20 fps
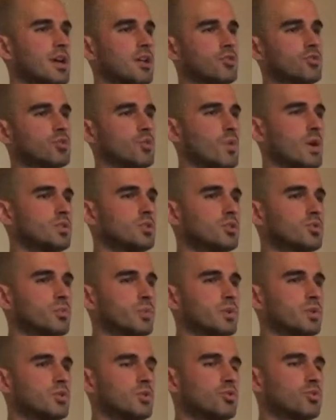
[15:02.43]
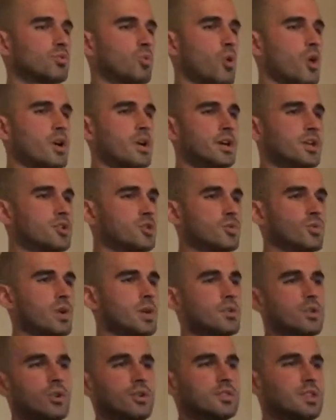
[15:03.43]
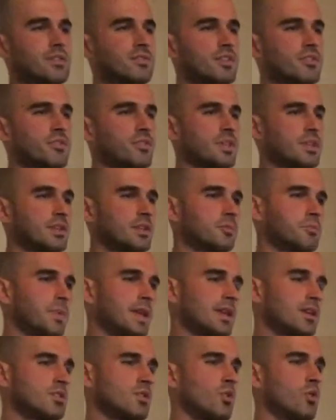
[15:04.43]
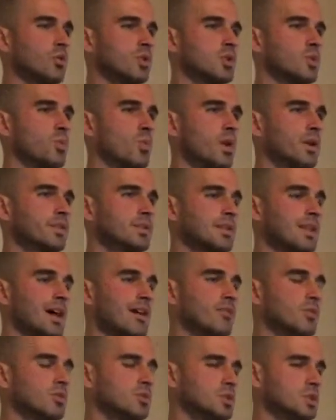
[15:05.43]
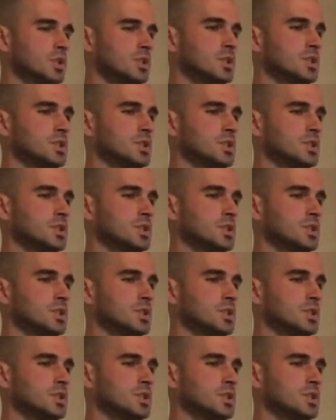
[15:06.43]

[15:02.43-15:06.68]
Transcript: ah, so why don't we use water to erode everything and make it only one level?